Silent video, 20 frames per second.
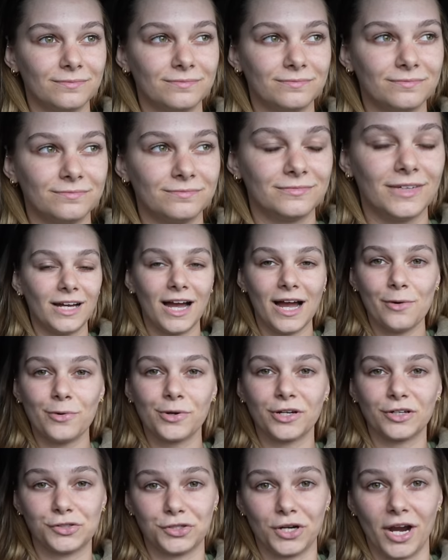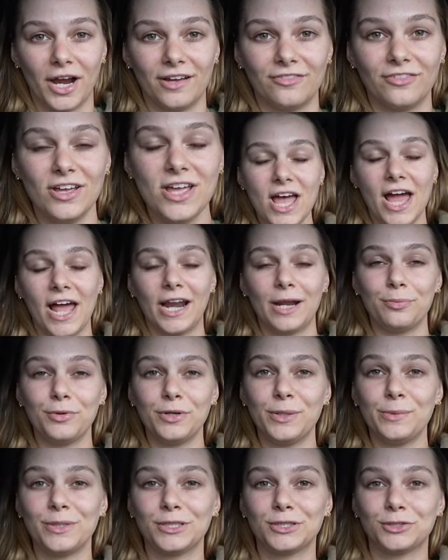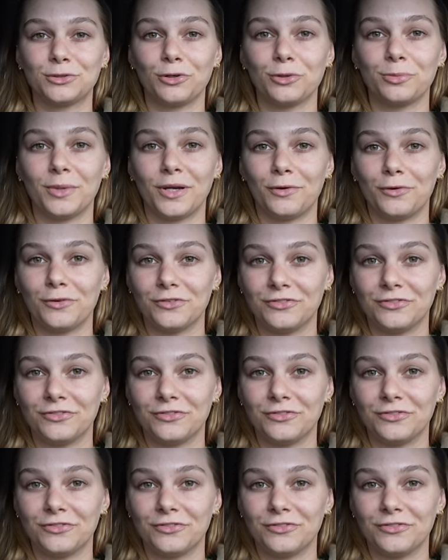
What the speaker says: I wanna drive. And I pretty much told my whole